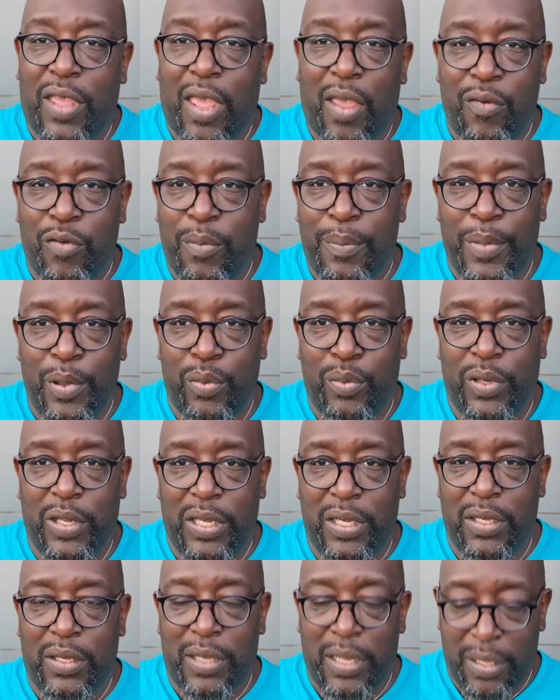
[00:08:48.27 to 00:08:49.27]
carry on
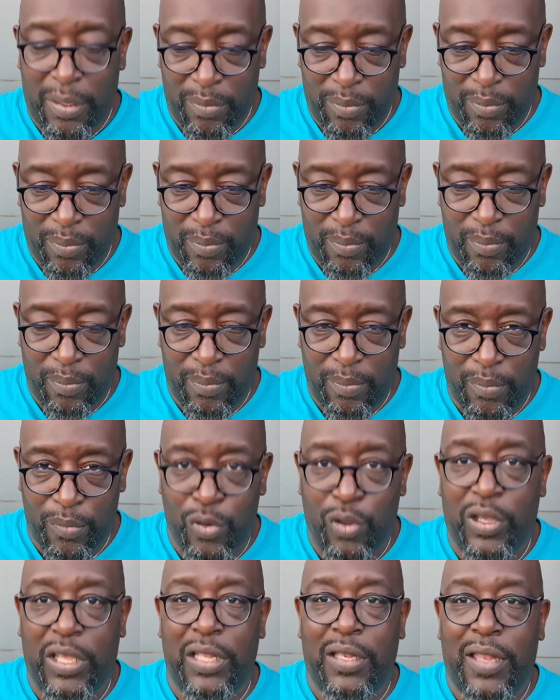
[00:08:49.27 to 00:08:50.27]
building, they
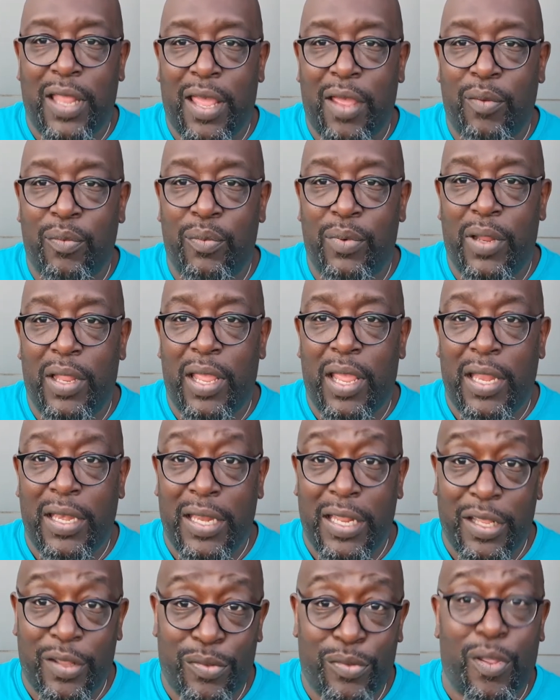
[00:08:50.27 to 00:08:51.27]
knock it down
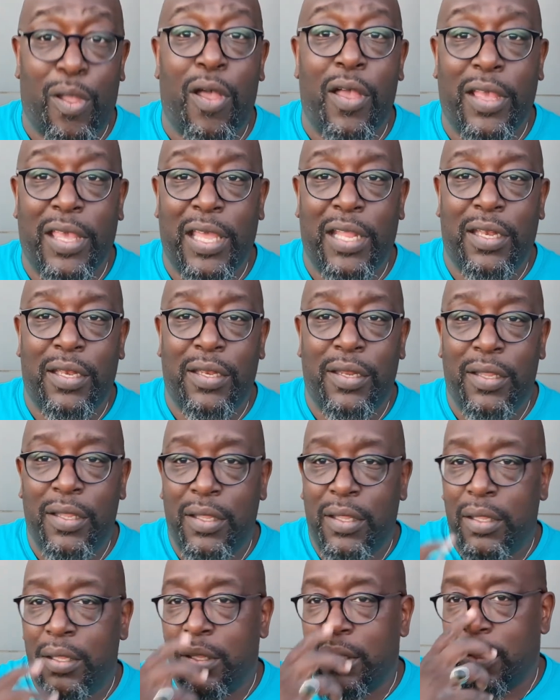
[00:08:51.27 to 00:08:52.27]
and they start again.
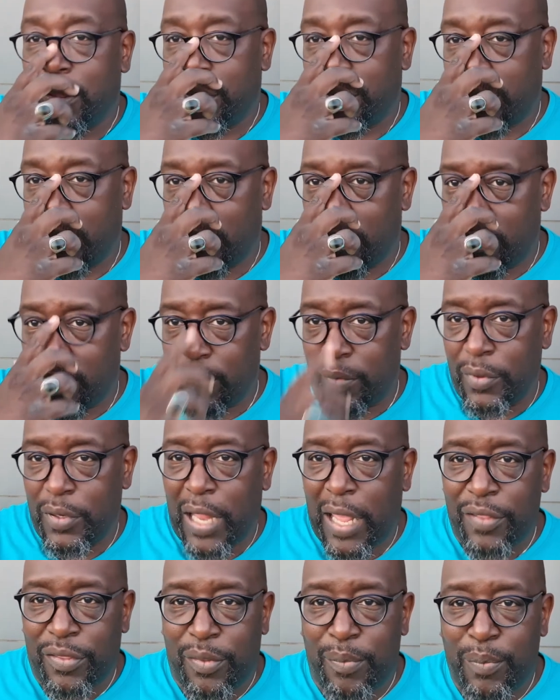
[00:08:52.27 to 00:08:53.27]
So
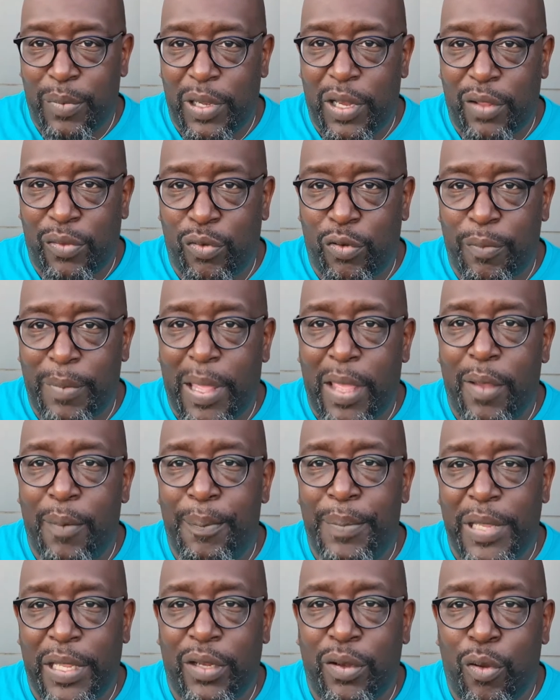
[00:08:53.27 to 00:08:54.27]
that's when I talk
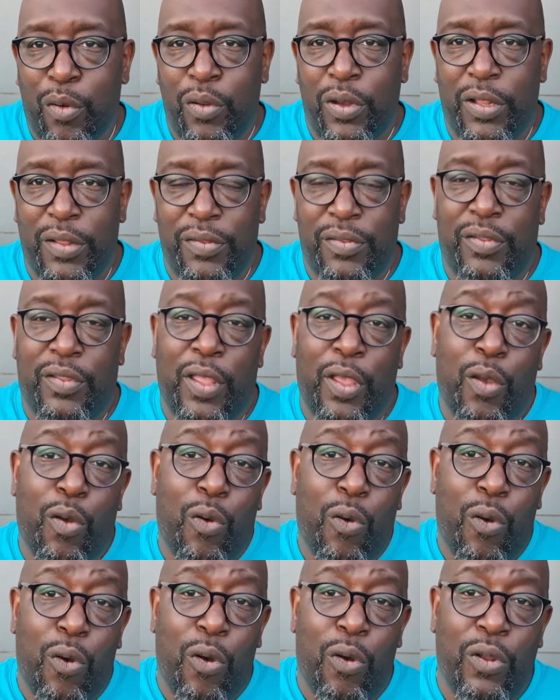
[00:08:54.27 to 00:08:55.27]
about being honest. They're
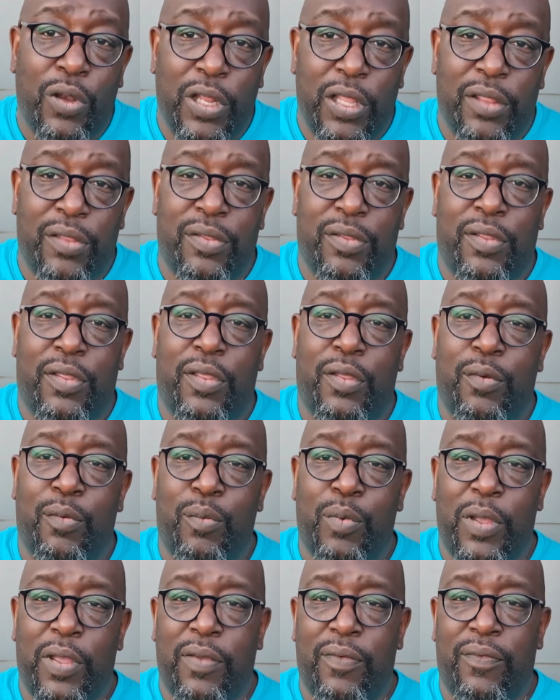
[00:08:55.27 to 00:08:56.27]
honest
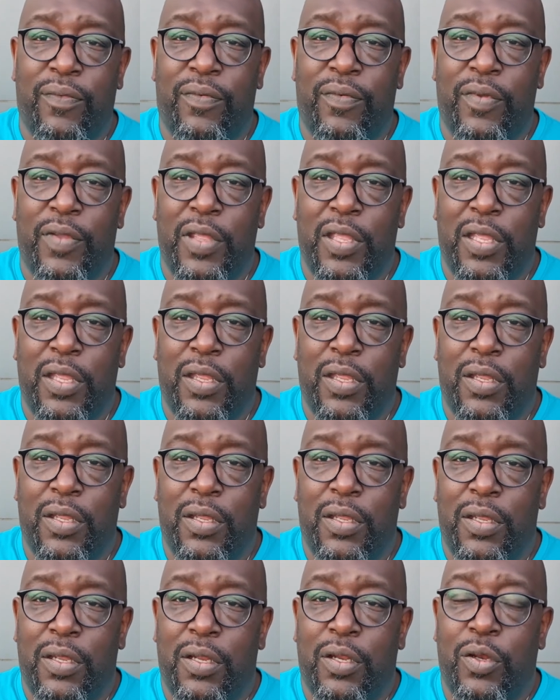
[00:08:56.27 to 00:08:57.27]
with
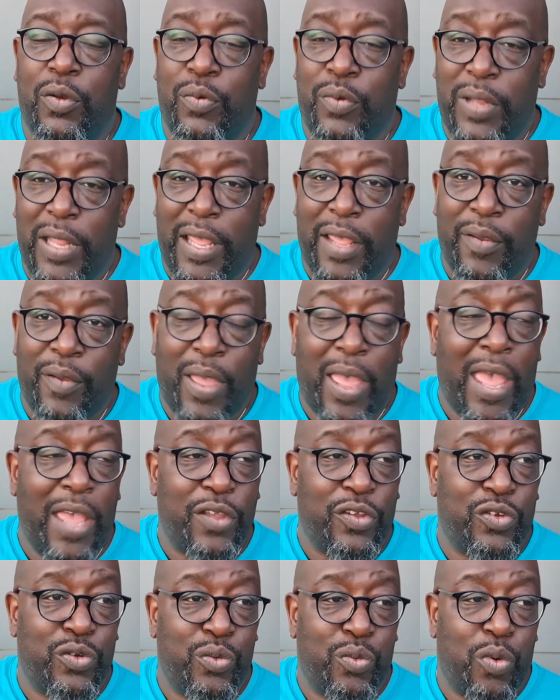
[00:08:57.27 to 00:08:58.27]
their
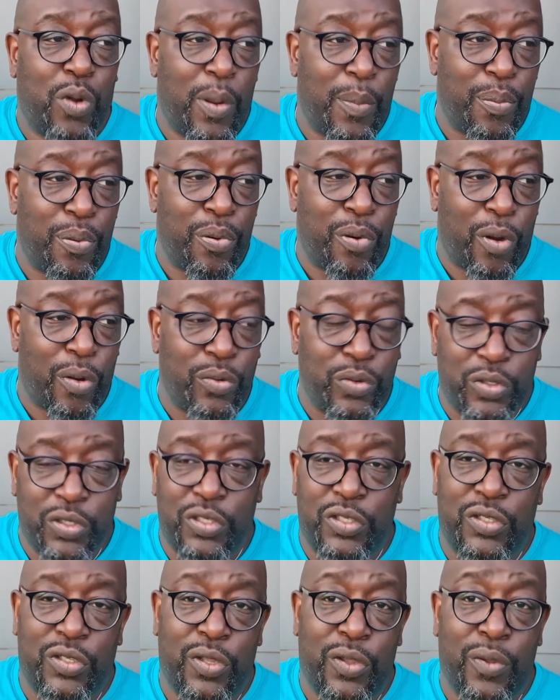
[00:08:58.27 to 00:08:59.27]
actual
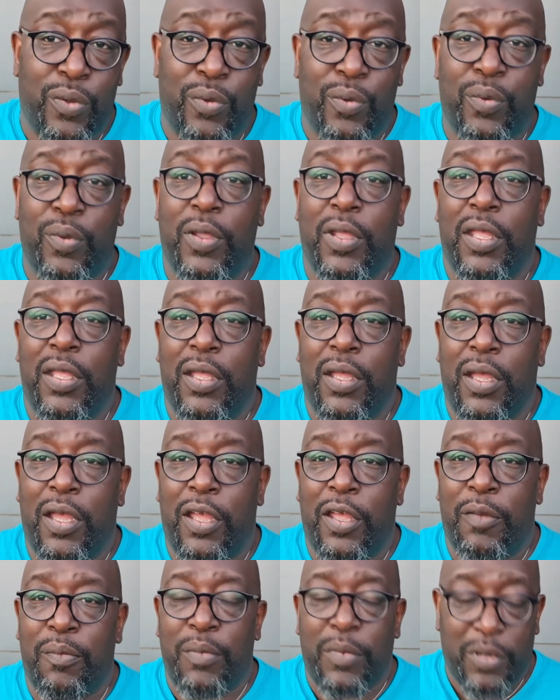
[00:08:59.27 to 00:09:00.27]
approach to
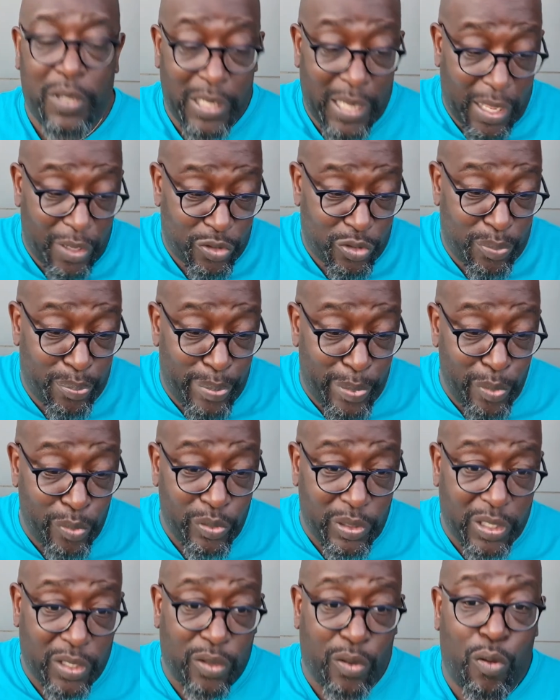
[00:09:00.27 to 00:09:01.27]
the actual
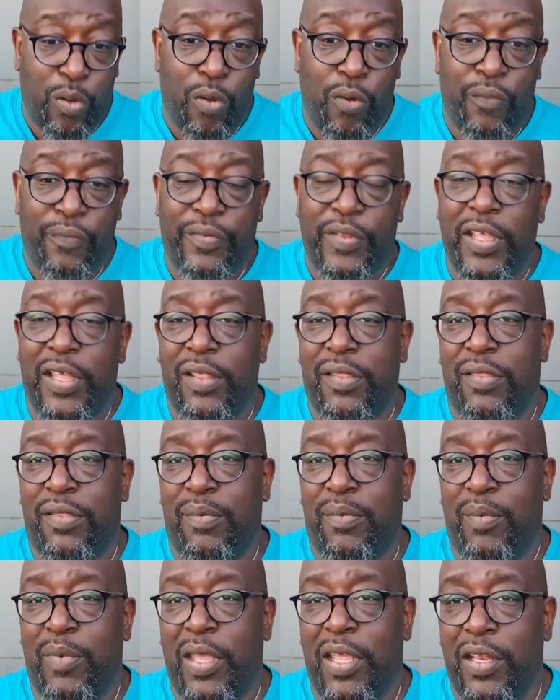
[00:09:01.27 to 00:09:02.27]
building of this
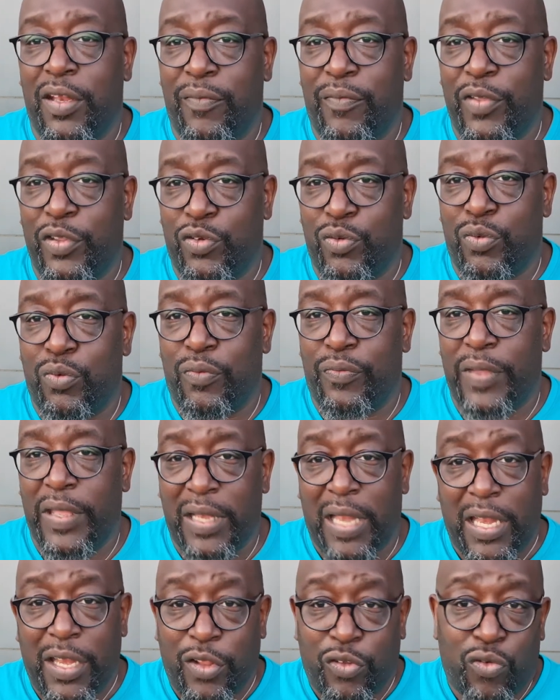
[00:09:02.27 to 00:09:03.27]
individual
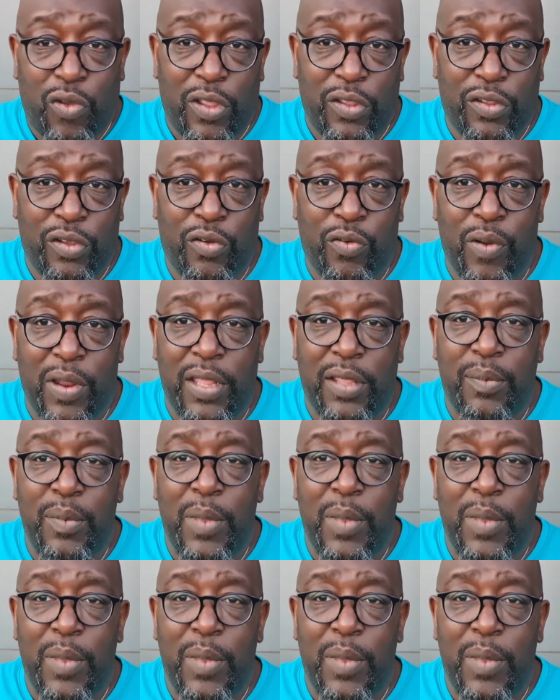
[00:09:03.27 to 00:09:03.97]
thing that they're trying to create.